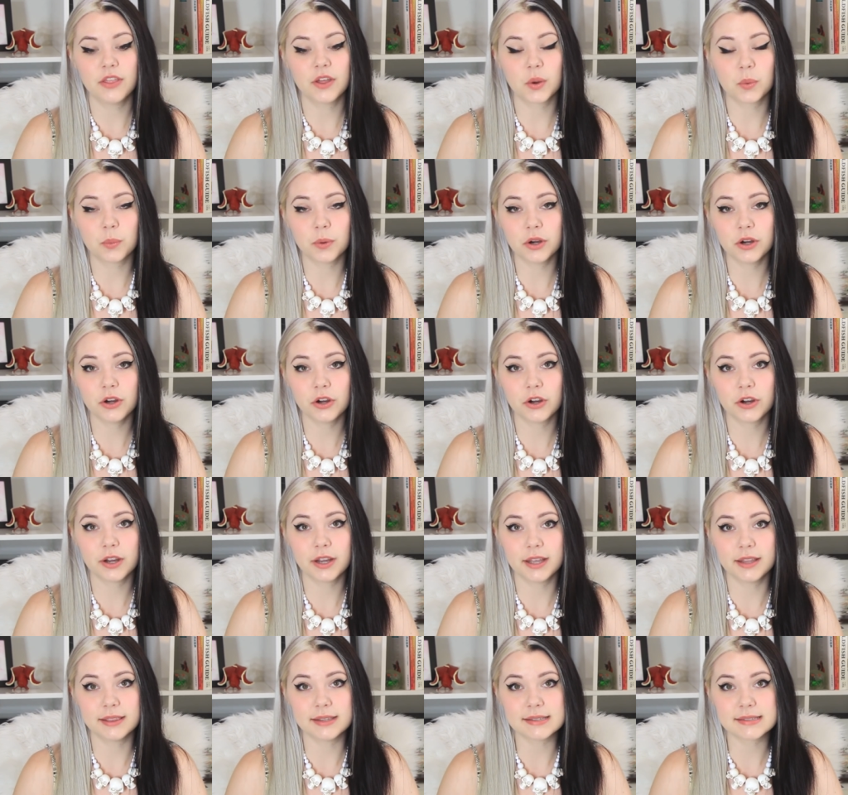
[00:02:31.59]
There were,
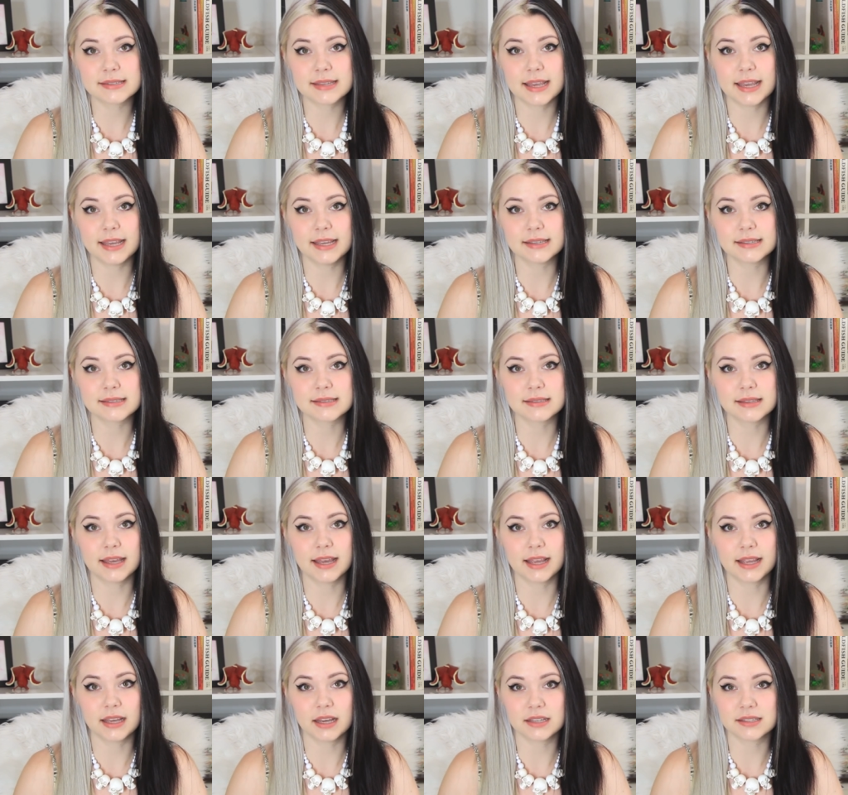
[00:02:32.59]
in this case,
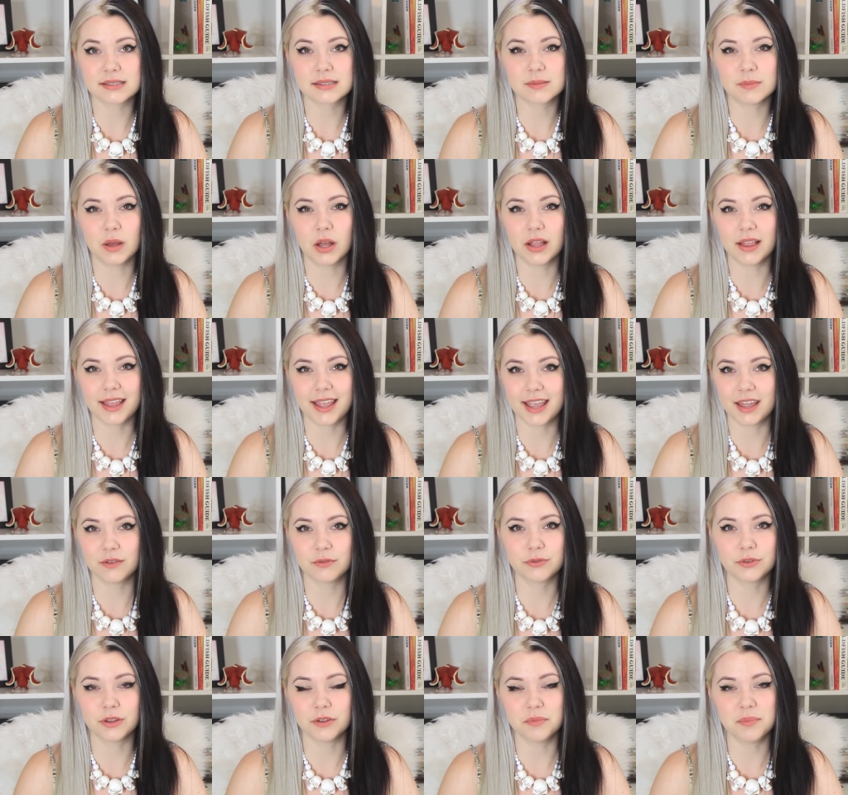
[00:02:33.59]
like a small
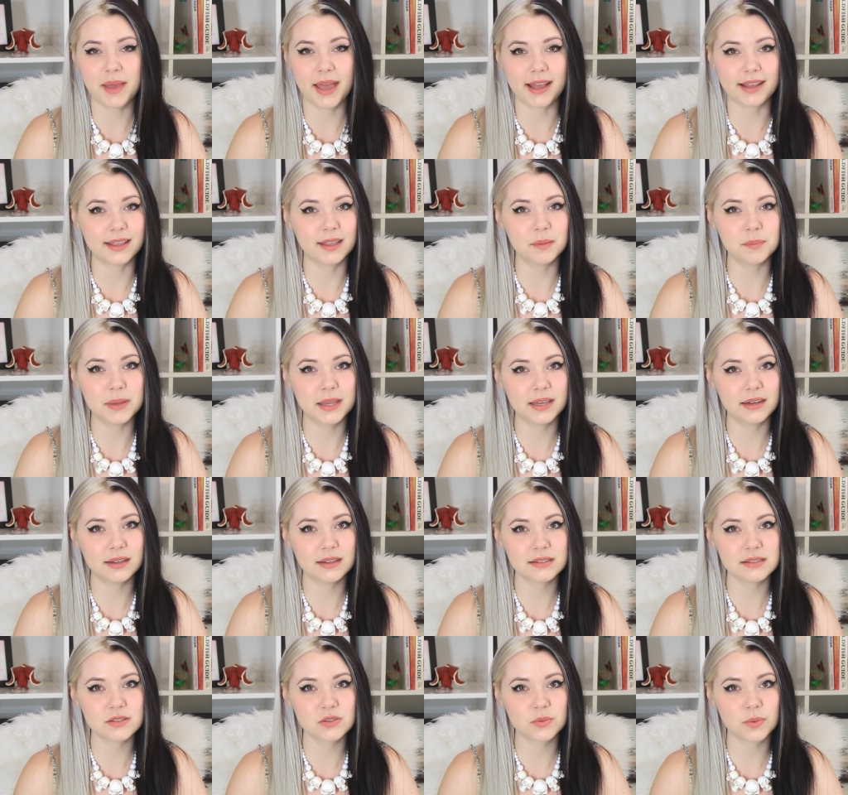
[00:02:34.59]
handful of packing
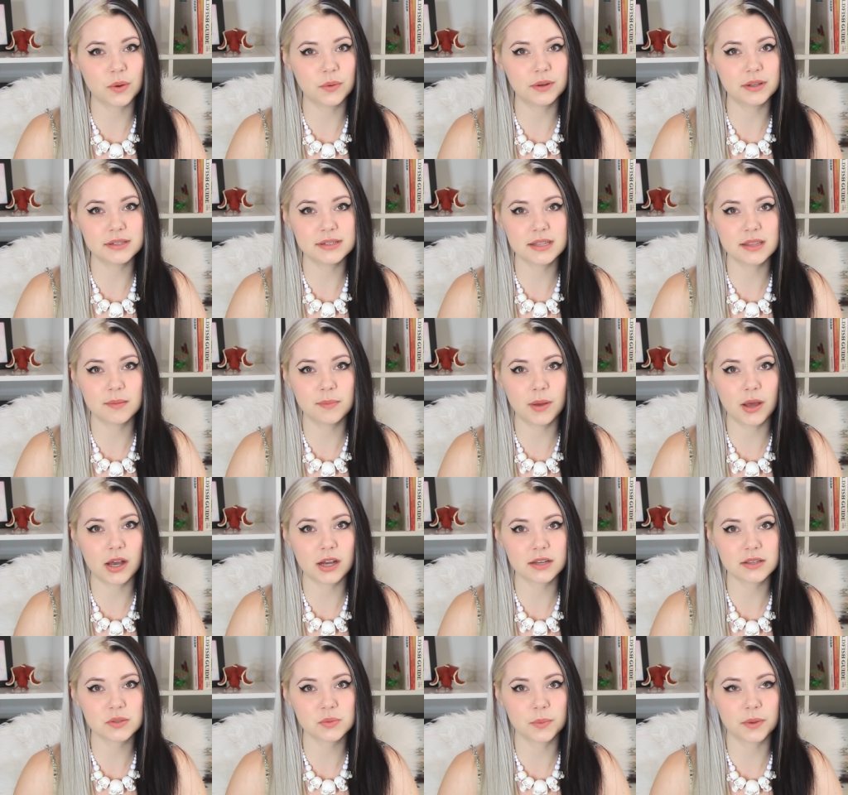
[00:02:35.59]
peanuts thrown into the
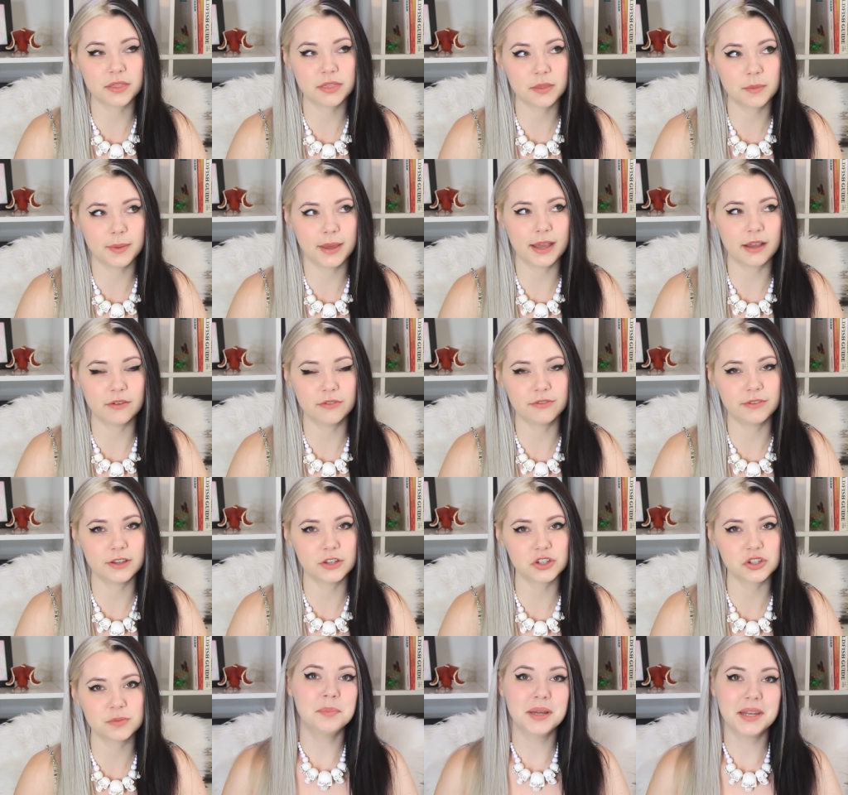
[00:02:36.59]
box with the bag of
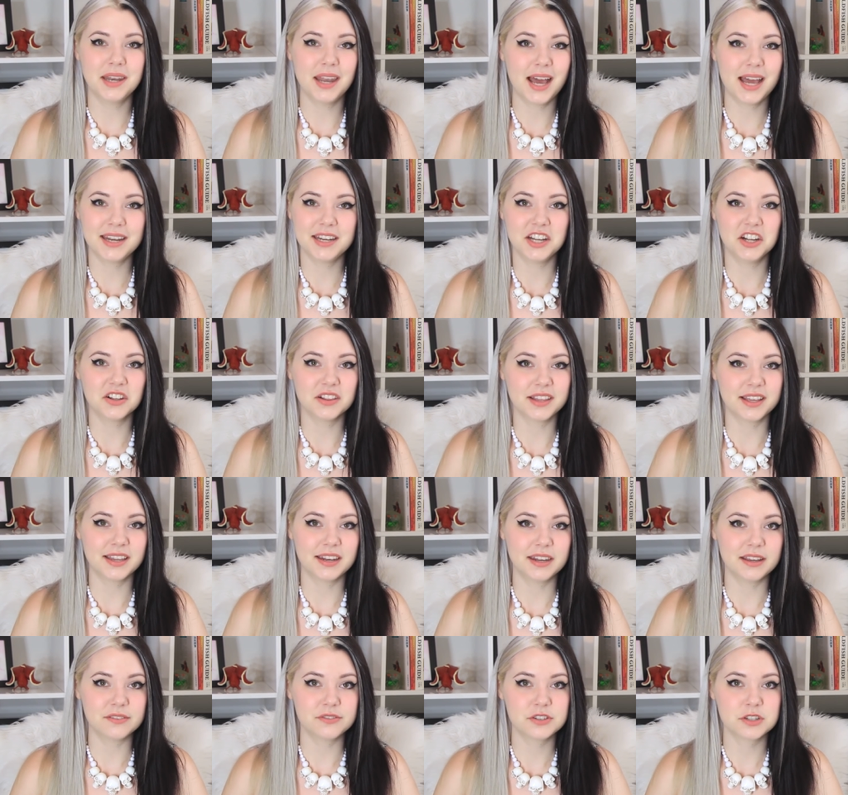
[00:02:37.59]
fish, but not nearly
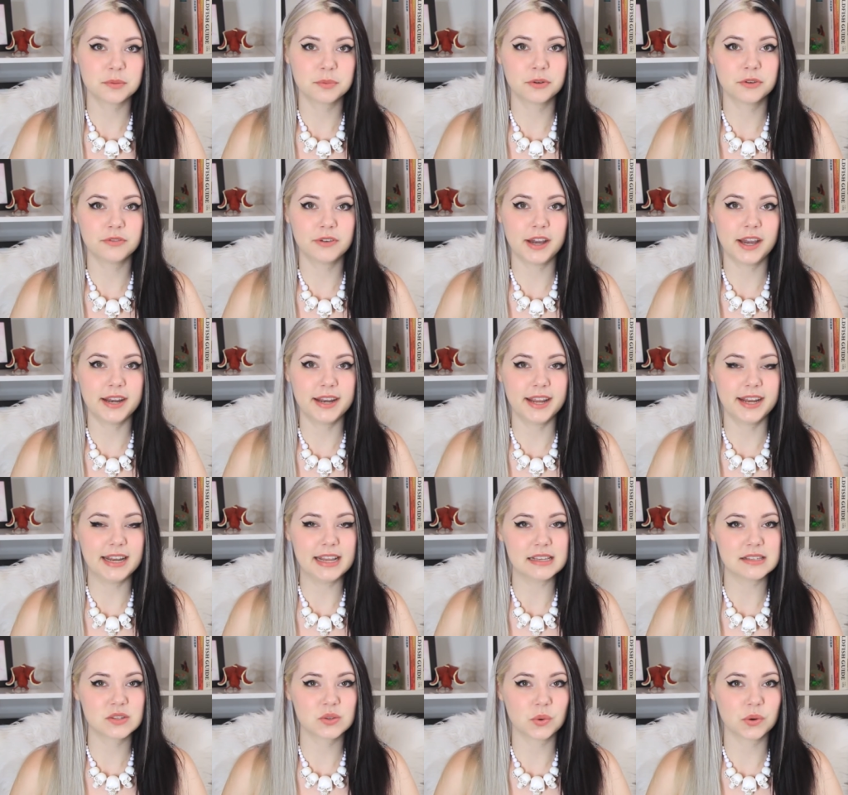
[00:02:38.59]
enough to provide
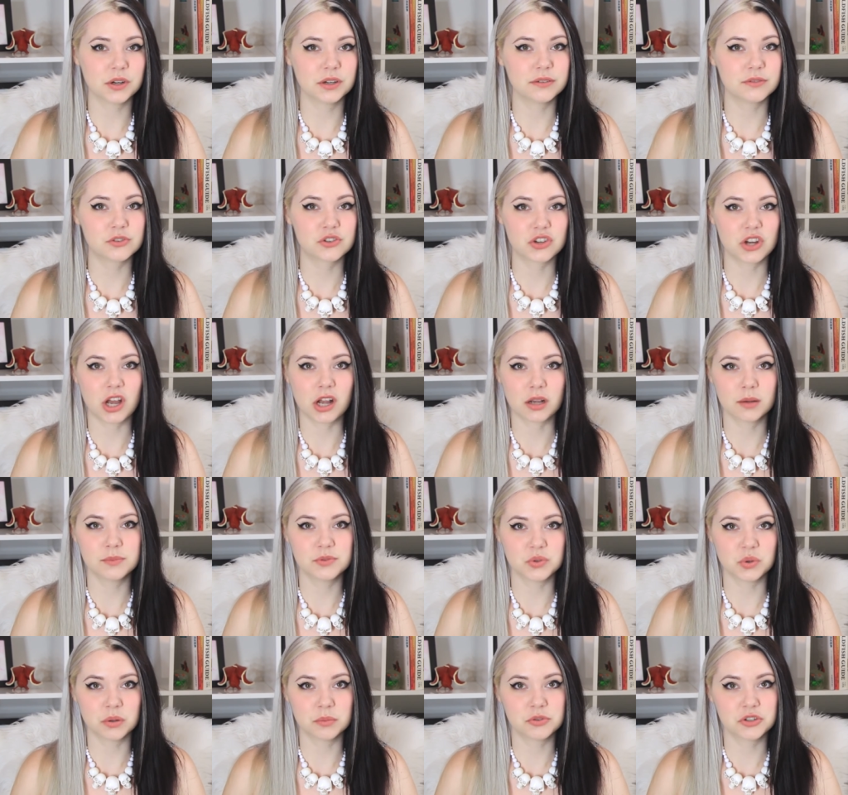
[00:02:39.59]
any sort of shock
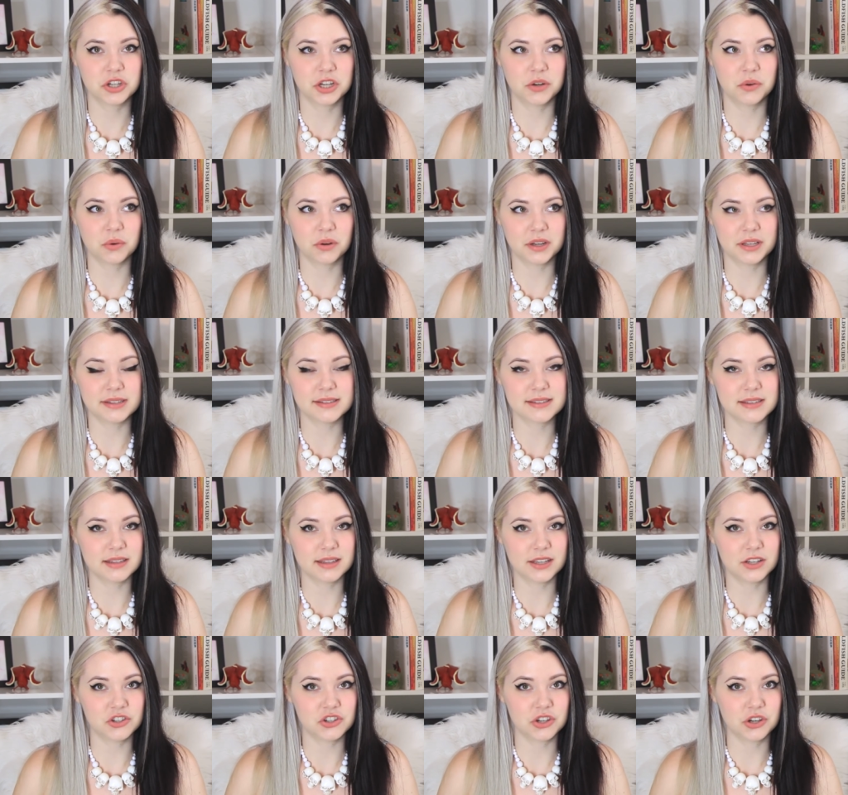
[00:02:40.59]
absorption or
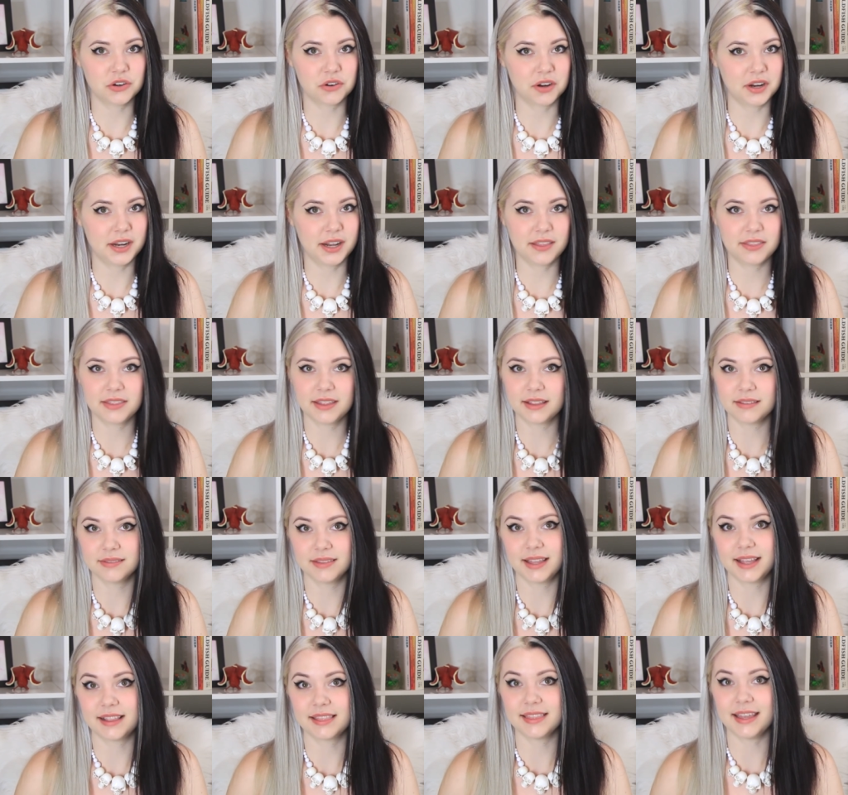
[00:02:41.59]
insulation or anything
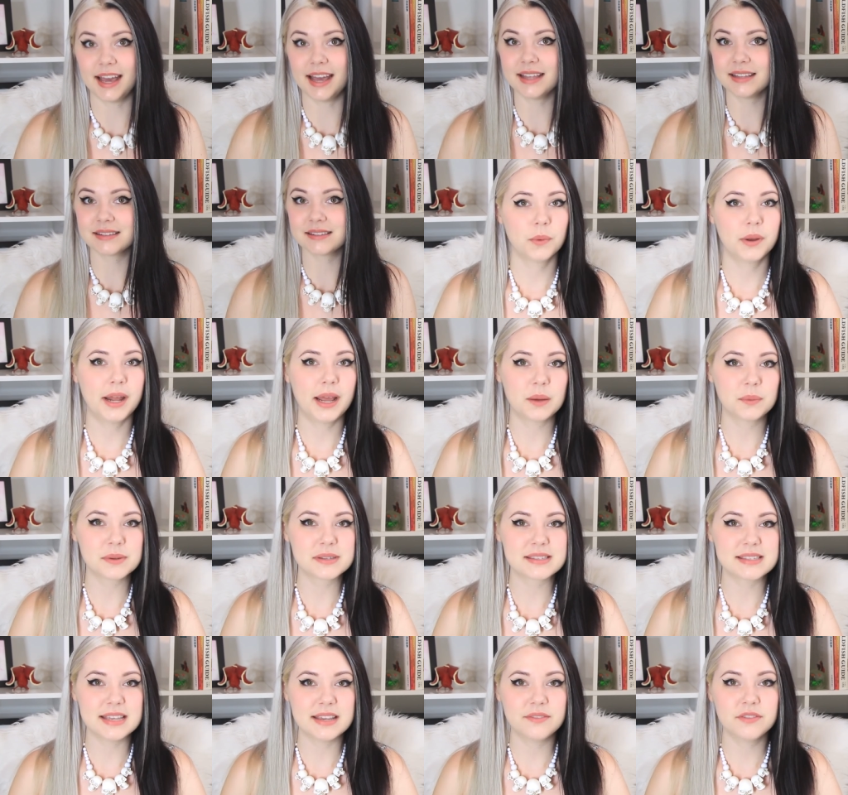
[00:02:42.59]
like that. When I
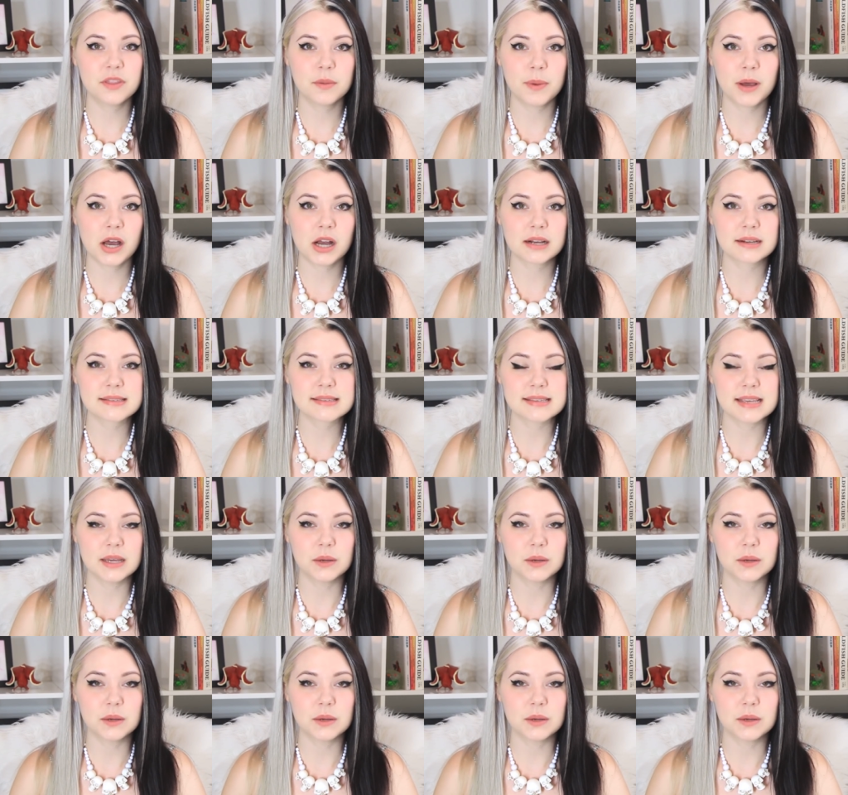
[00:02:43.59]
received the box,